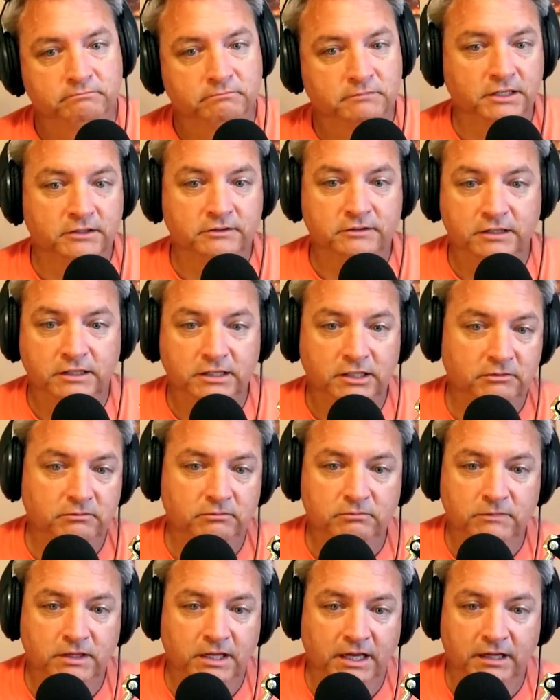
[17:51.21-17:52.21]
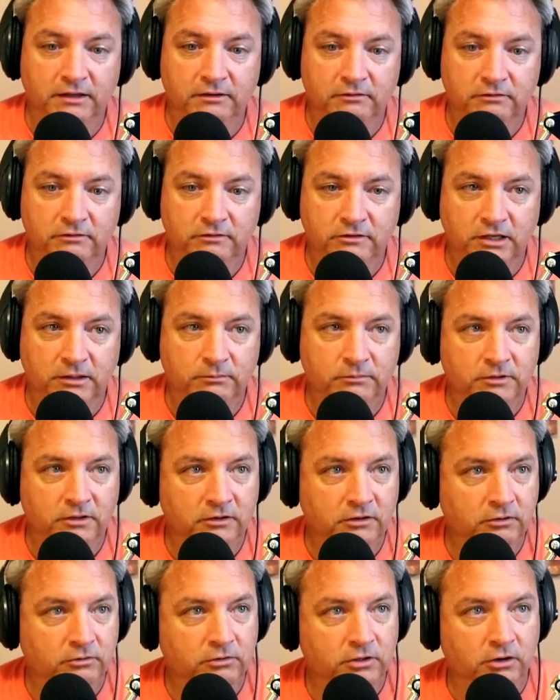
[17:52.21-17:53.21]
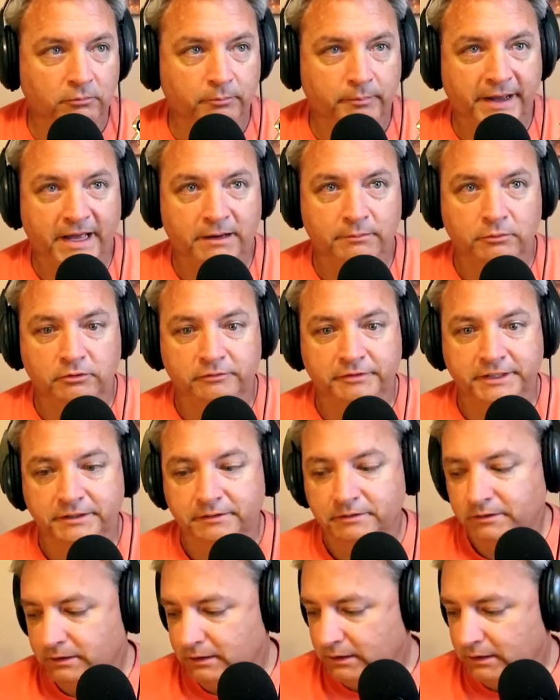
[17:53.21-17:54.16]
because he can seem to do no bad movie.